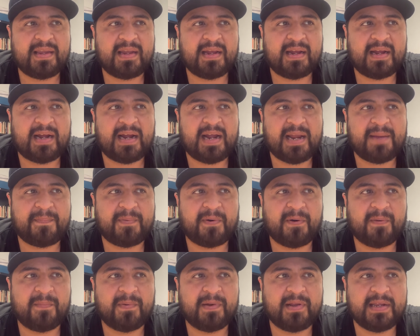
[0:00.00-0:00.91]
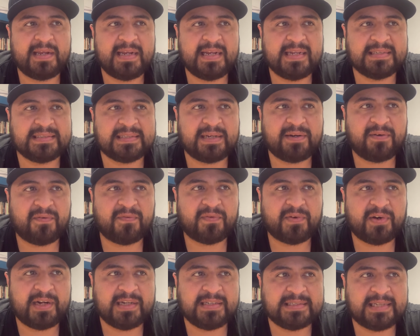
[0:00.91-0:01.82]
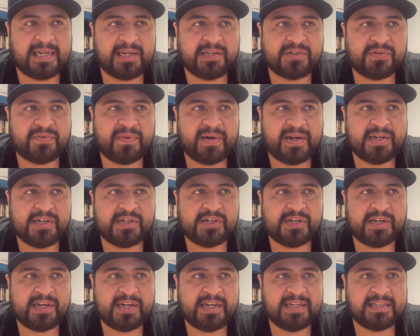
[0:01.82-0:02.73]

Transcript: a hyperbole is an over exaggeration.